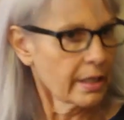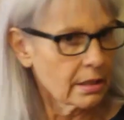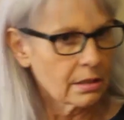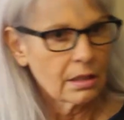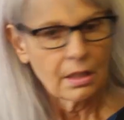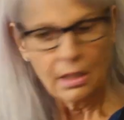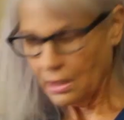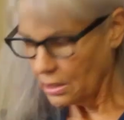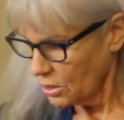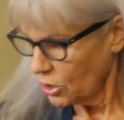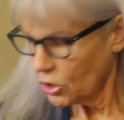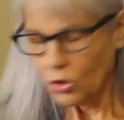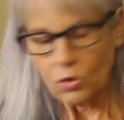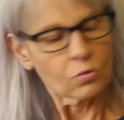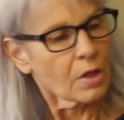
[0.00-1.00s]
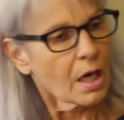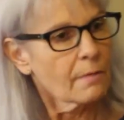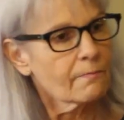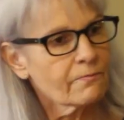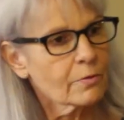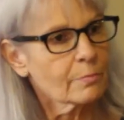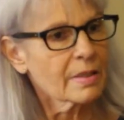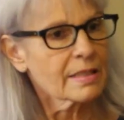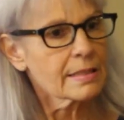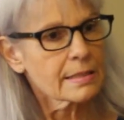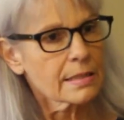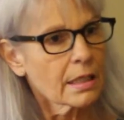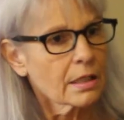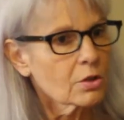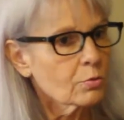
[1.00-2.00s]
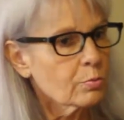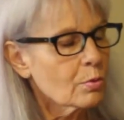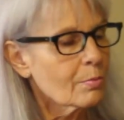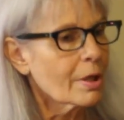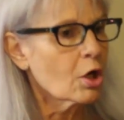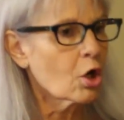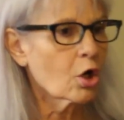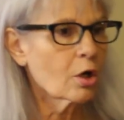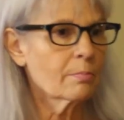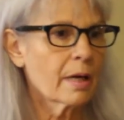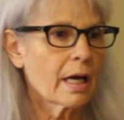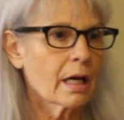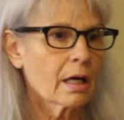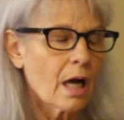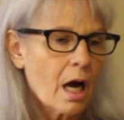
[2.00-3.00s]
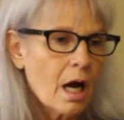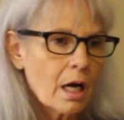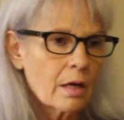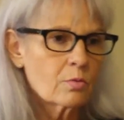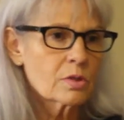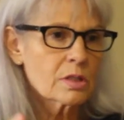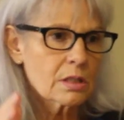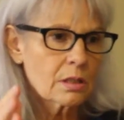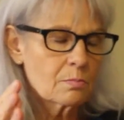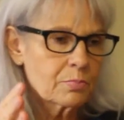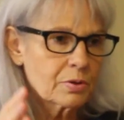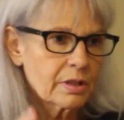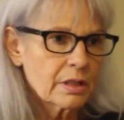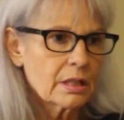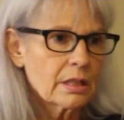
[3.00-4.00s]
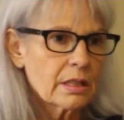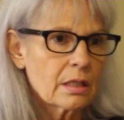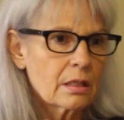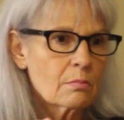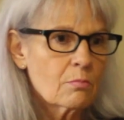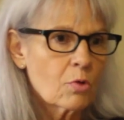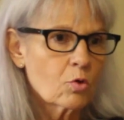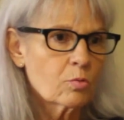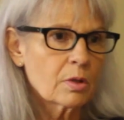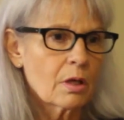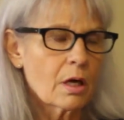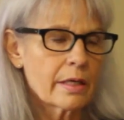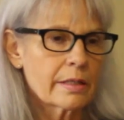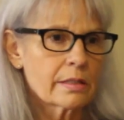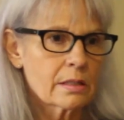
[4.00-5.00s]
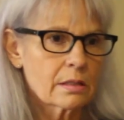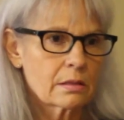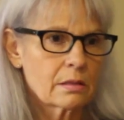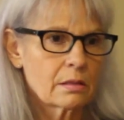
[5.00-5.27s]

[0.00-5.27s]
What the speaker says: and, comfort my son or put my arm back. I was completely immobilized.